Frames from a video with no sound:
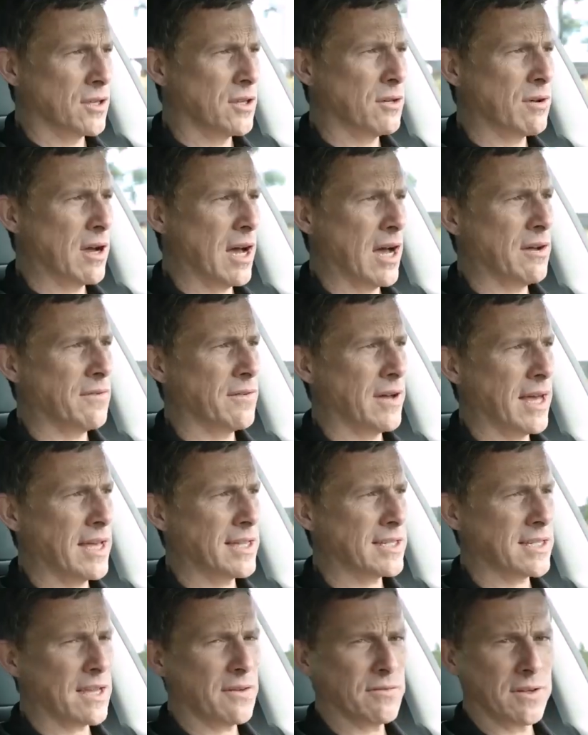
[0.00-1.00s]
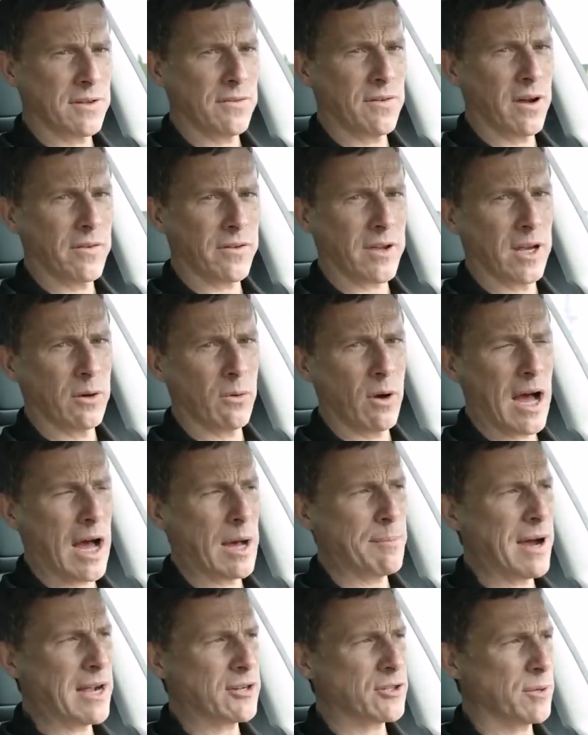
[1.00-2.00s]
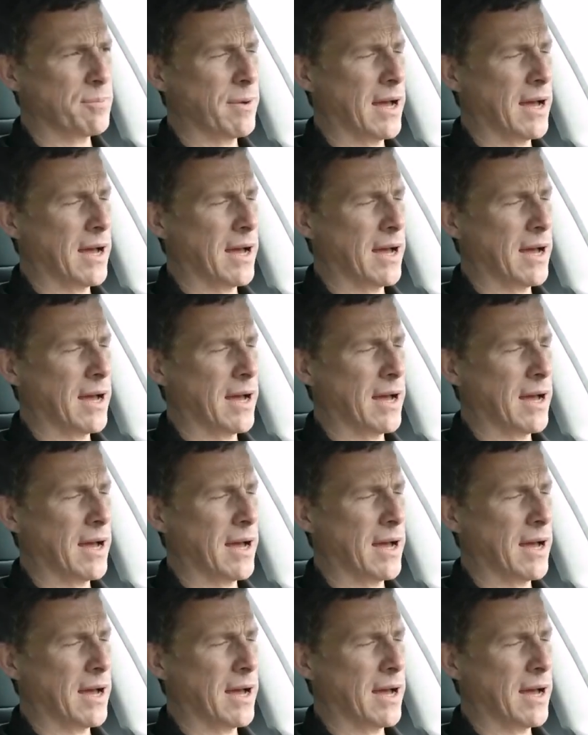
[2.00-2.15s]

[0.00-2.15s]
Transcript: you have a 75 kilowatt hour battery